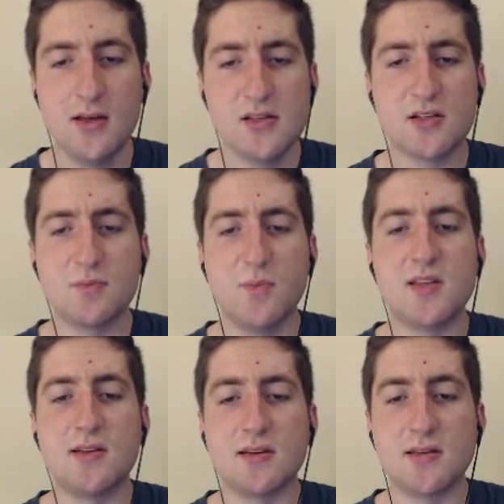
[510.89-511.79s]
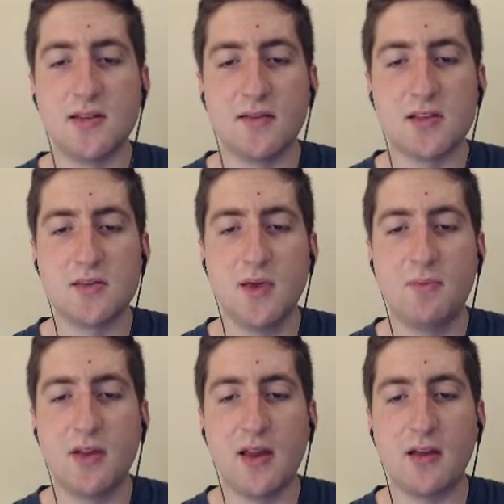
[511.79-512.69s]
Such mystics never
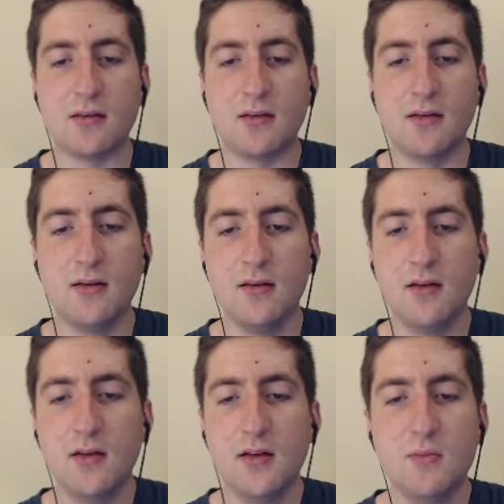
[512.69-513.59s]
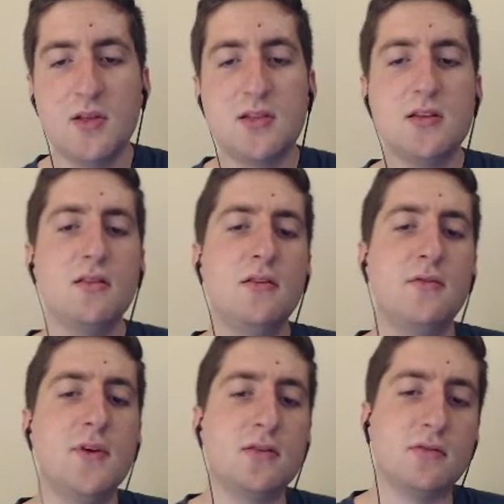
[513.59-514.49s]
speak plain, but deal
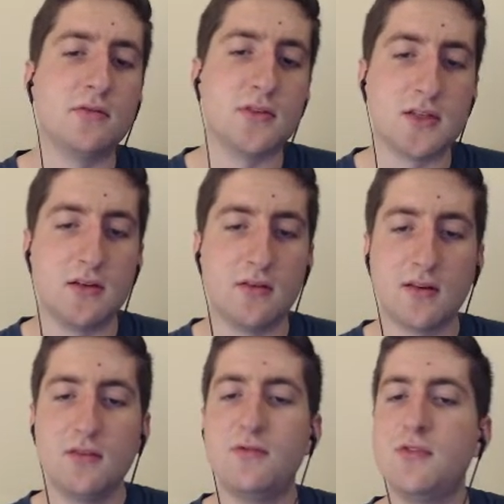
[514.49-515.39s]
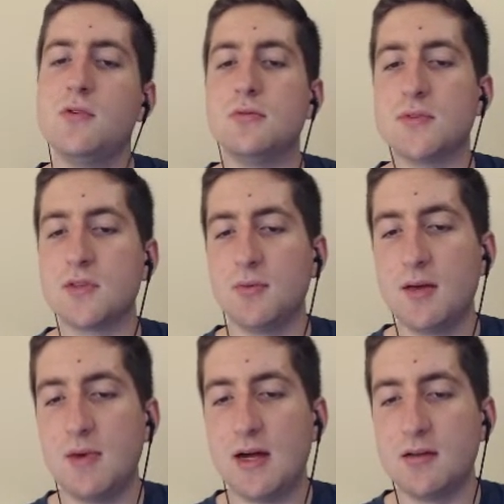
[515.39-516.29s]
in riddles and confuse the
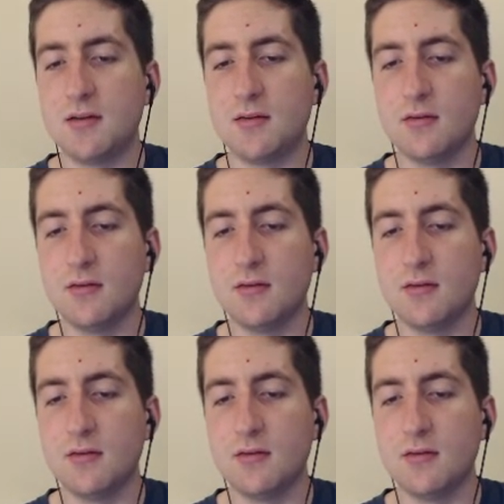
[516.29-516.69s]
weak-minded.